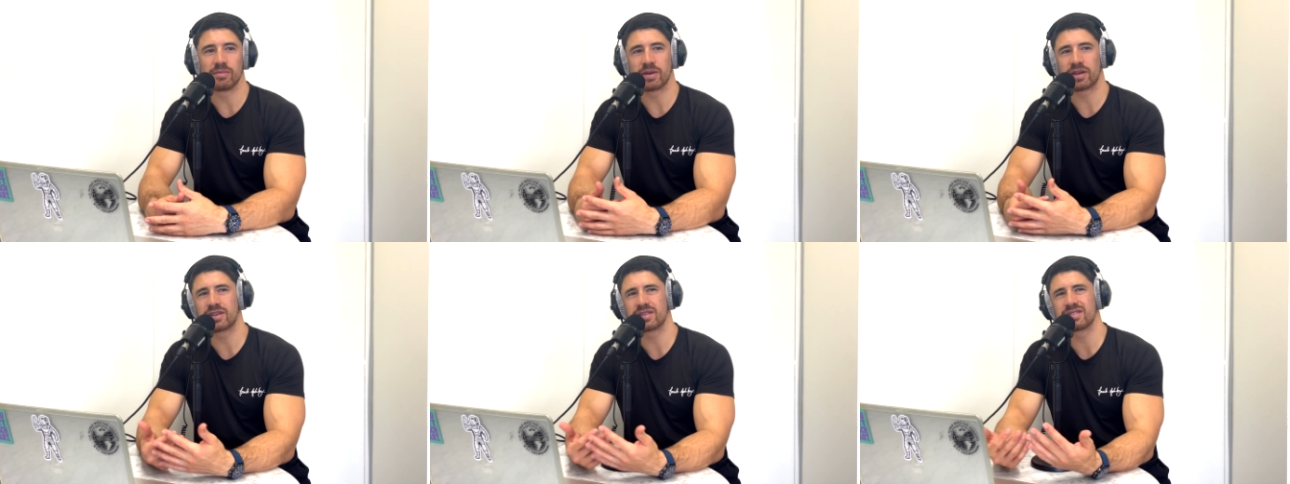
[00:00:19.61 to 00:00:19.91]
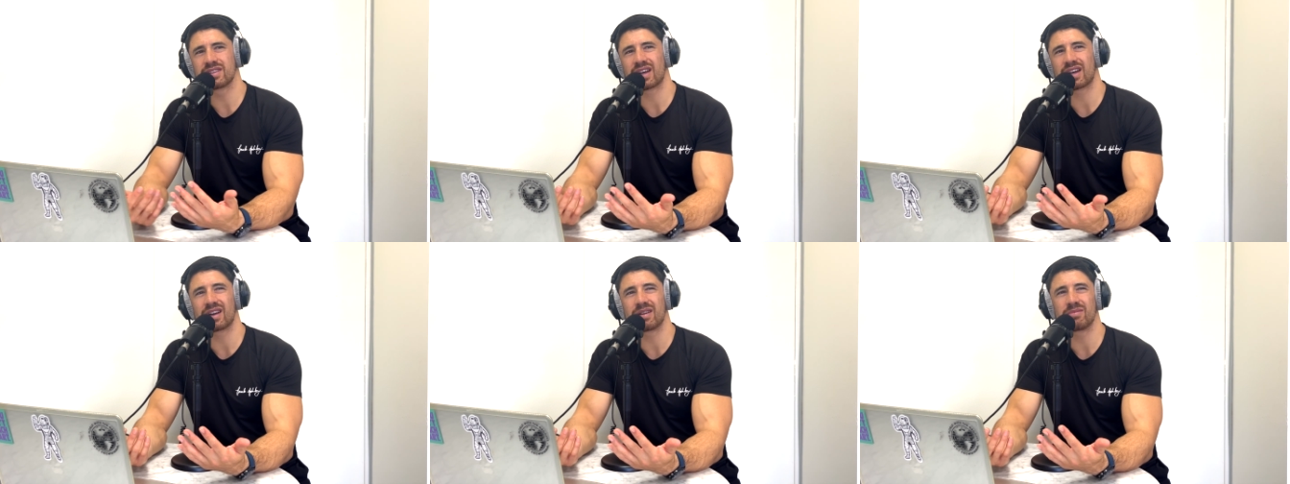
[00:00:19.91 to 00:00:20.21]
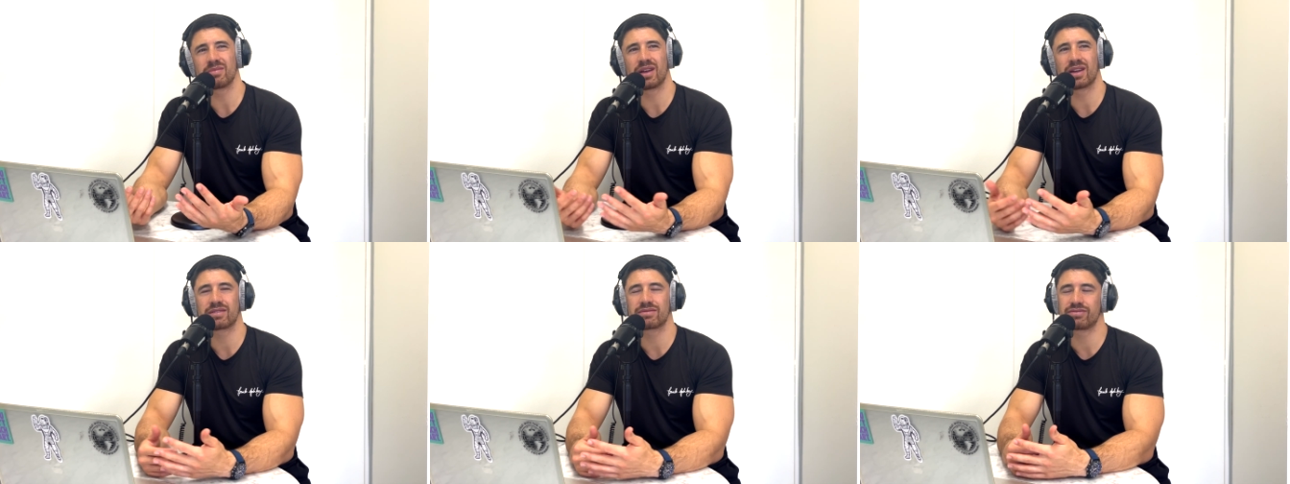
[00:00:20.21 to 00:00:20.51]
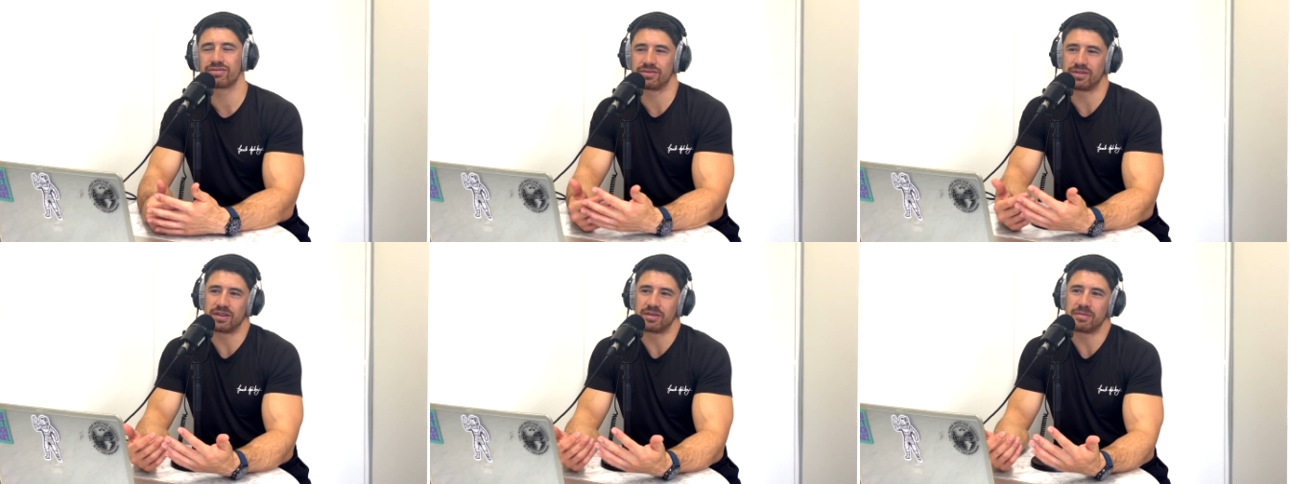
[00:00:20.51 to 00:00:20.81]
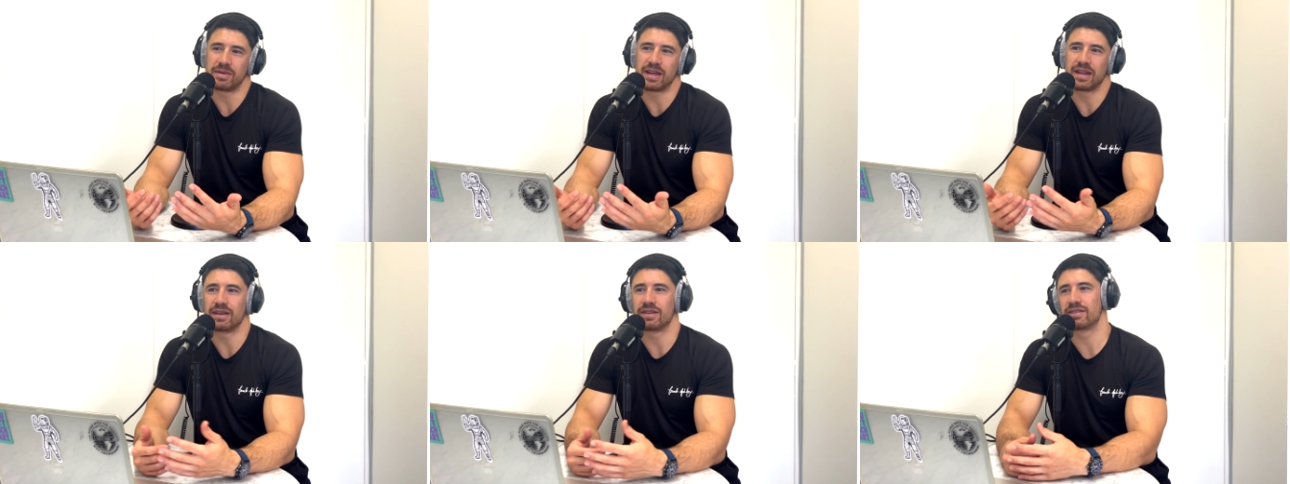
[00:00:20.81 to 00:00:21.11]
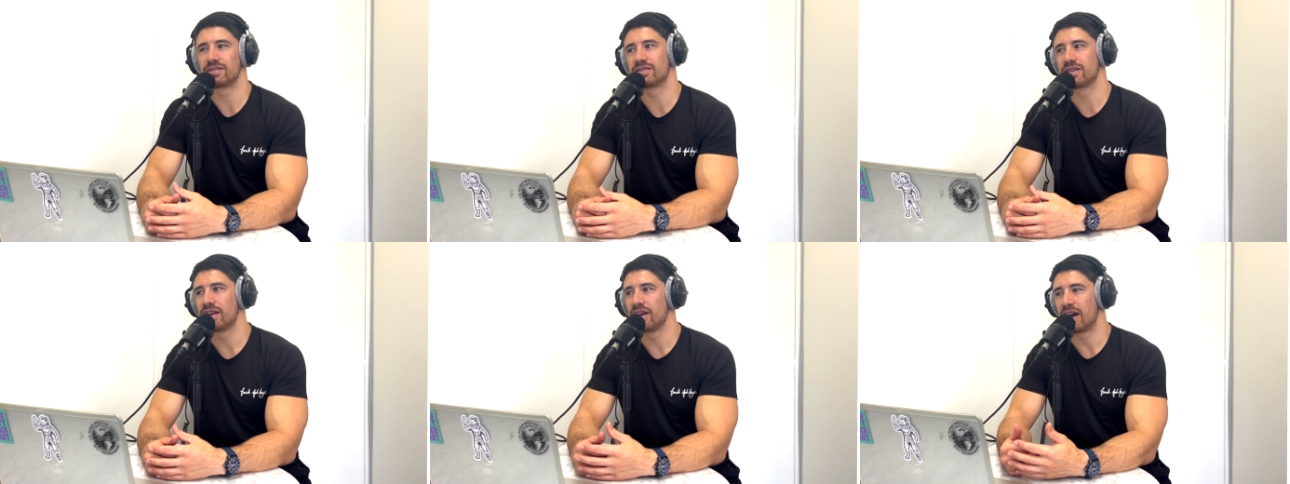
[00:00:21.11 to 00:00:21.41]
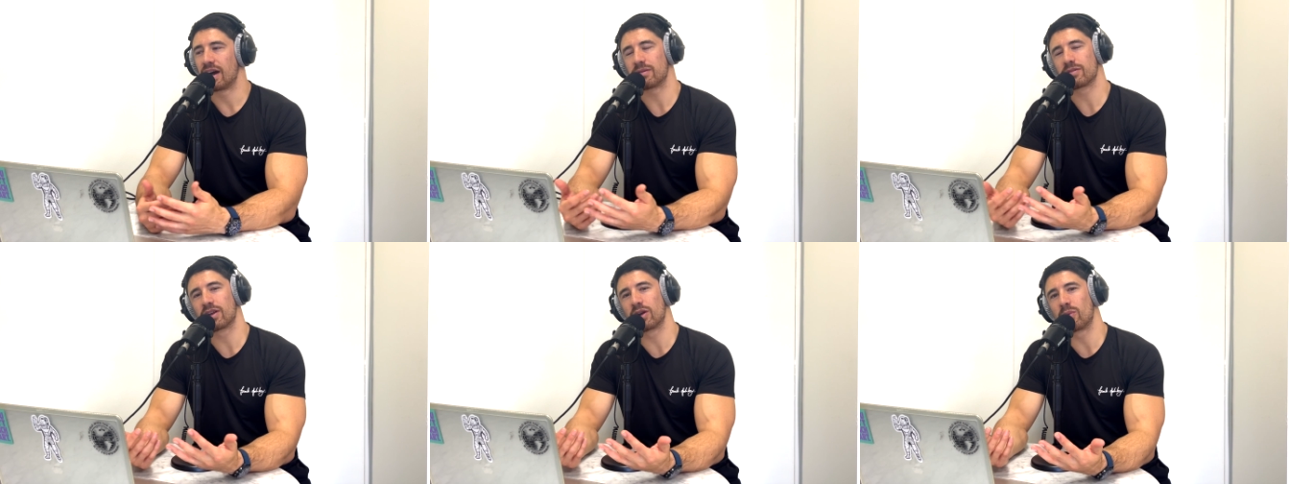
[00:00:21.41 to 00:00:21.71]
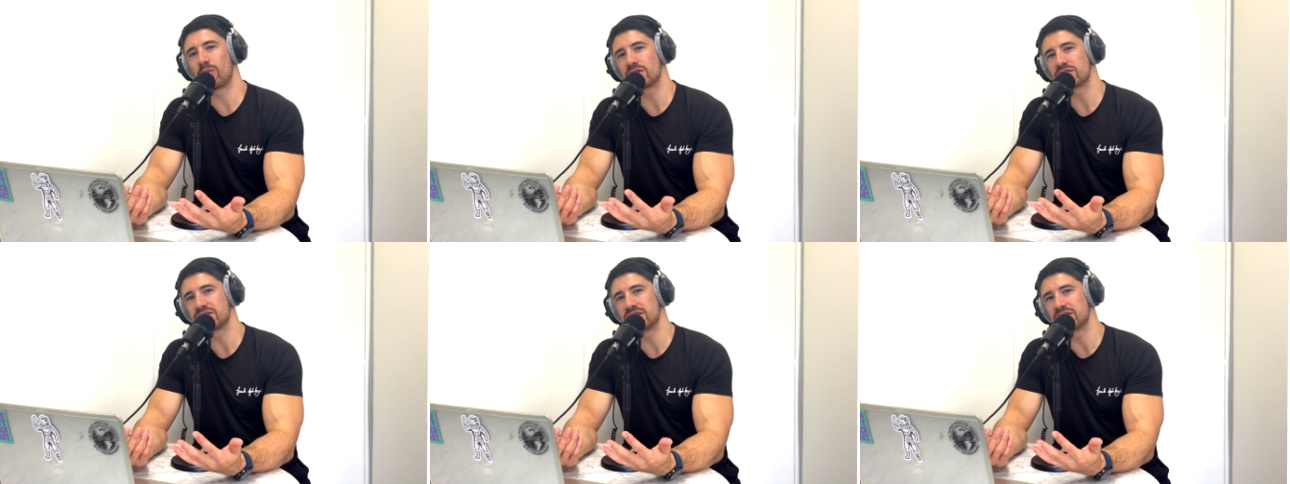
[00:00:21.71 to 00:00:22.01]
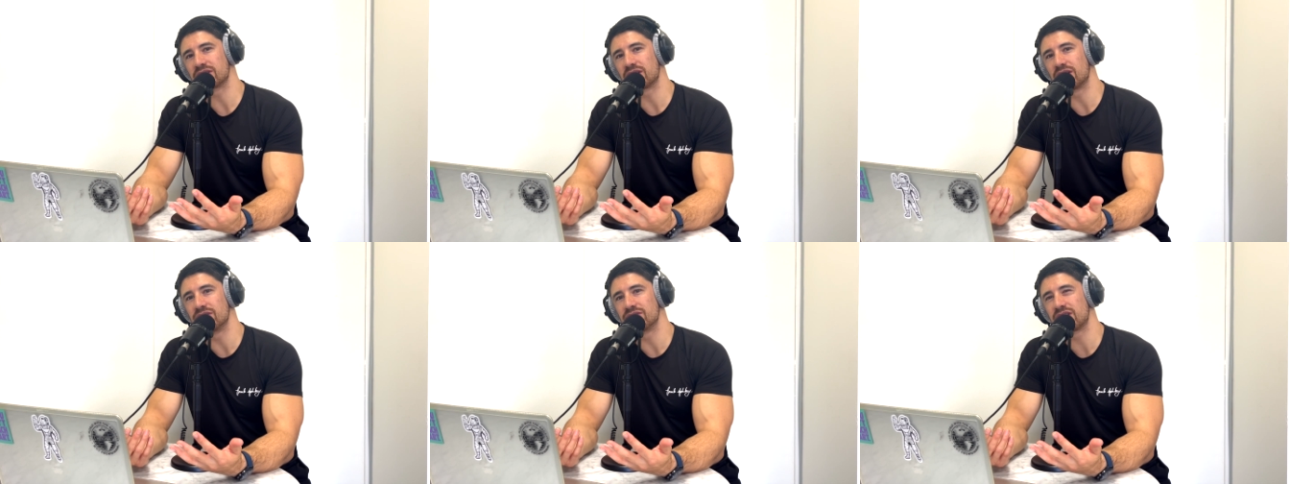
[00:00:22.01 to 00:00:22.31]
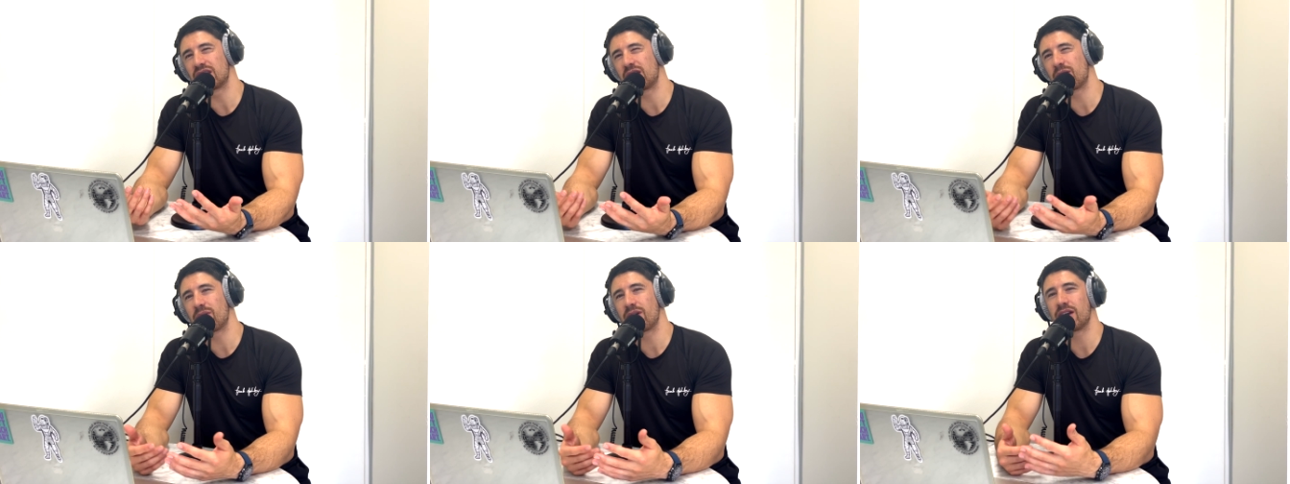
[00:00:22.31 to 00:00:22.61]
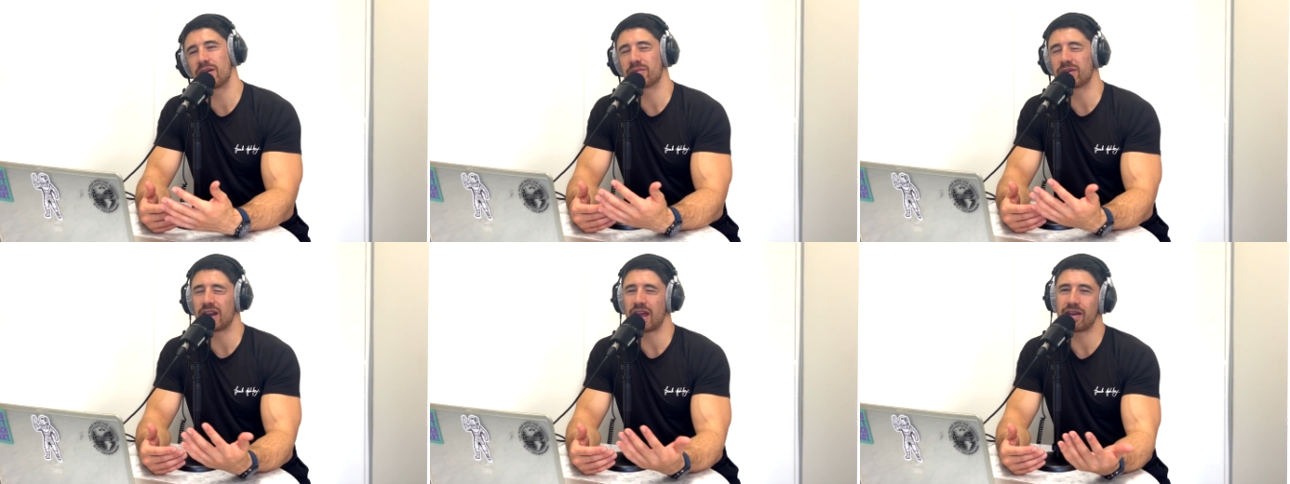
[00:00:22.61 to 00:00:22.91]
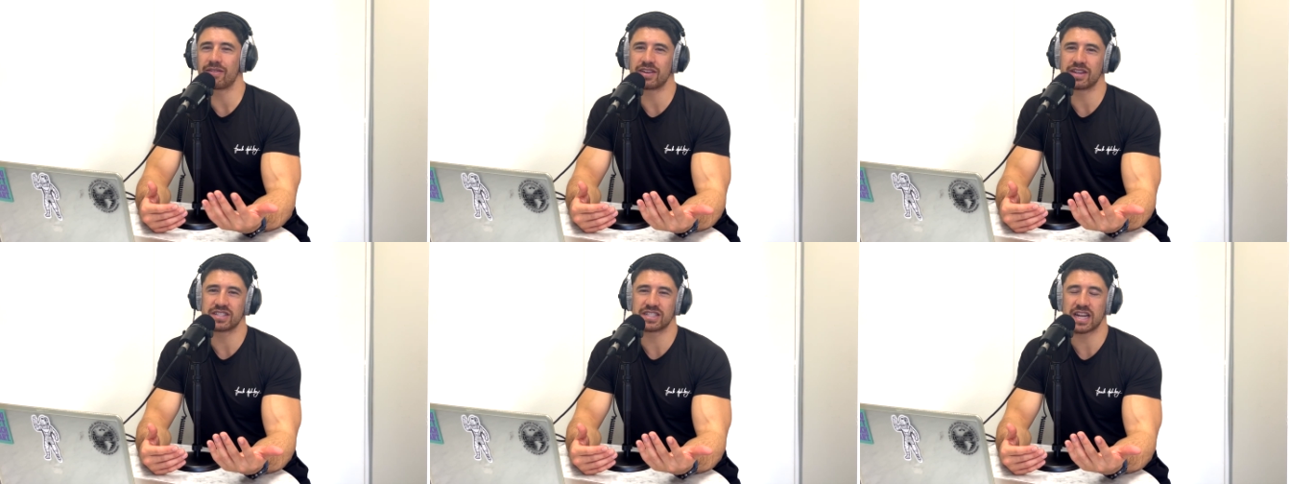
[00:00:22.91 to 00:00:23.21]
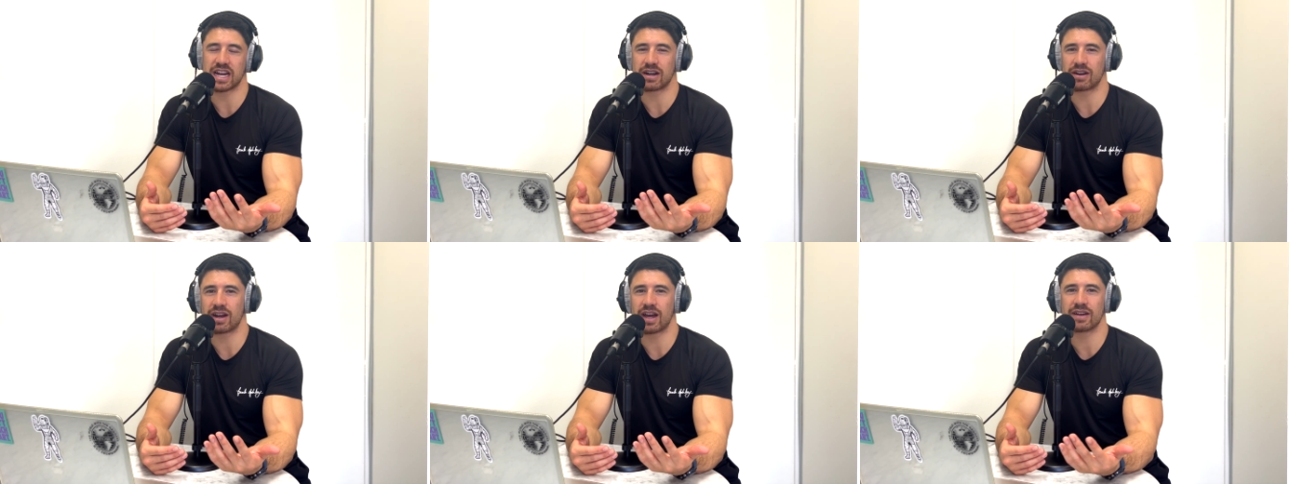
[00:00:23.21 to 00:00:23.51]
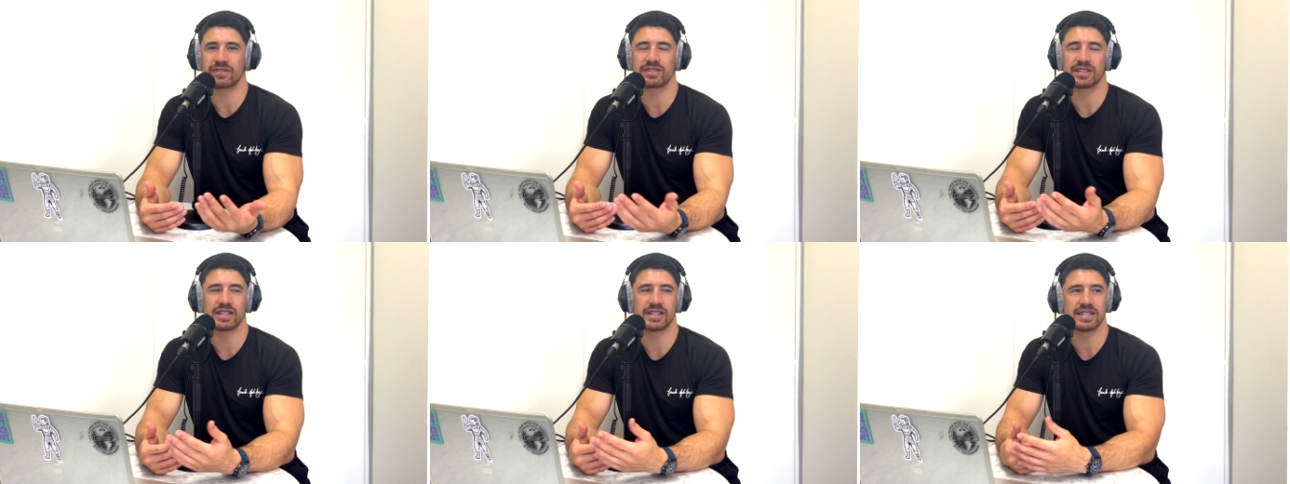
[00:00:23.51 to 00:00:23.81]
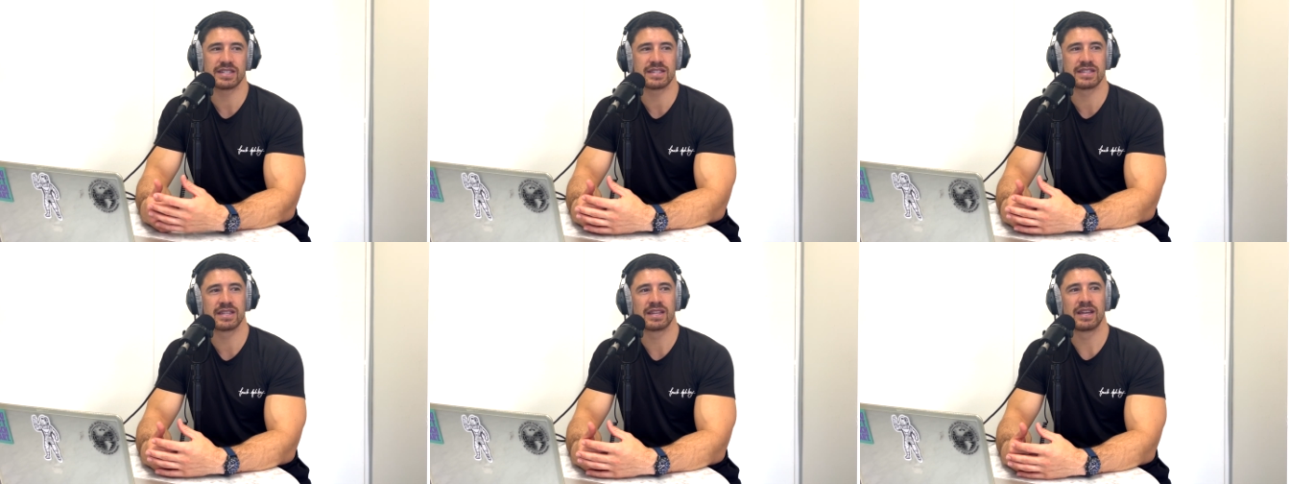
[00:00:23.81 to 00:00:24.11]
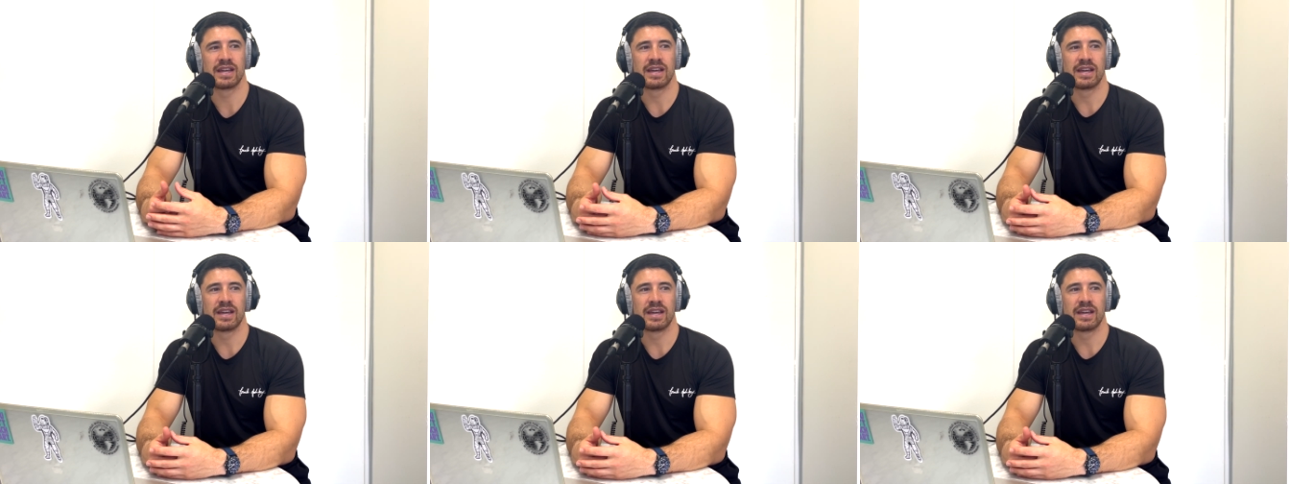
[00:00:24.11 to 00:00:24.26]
Because, like, I'm like, oh, mate, I'm going to wash these clothes anyway. I'm going to have a shower after this.